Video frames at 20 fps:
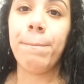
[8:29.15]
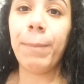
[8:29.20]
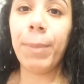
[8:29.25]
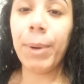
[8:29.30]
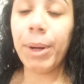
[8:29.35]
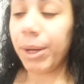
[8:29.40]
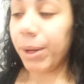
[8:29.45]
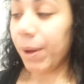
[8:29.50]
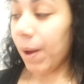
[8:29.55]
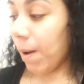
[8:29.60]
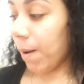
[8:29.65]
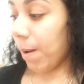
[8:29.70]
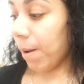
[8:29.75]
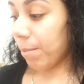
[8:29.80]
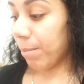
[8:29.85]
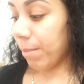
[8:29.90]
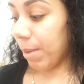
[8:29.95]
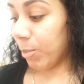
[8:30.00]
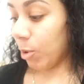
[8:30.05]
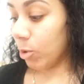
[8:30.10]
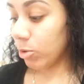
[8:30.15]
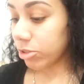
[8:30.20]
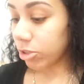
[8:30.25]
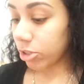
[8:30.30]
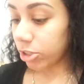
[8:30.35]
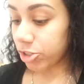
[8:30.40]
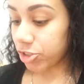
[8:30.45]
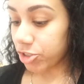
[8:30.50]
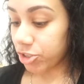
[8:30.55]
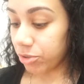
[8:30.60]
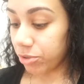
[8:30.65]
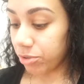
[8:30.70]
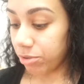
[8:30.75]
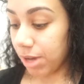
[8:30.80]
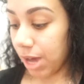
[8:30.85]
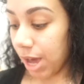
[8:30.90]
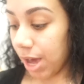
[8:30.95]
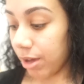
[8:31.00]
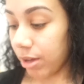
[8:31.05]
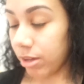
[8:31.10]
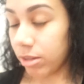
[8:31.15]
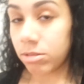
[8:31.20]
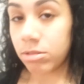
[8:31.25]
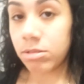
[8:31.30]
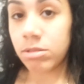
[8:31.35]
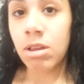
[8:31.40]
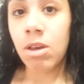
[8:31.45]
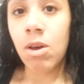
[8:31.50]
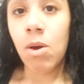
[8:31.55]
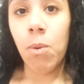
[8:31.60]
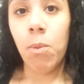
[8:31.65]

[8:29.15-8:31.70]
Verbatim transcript: But um, I'm also going to show you guys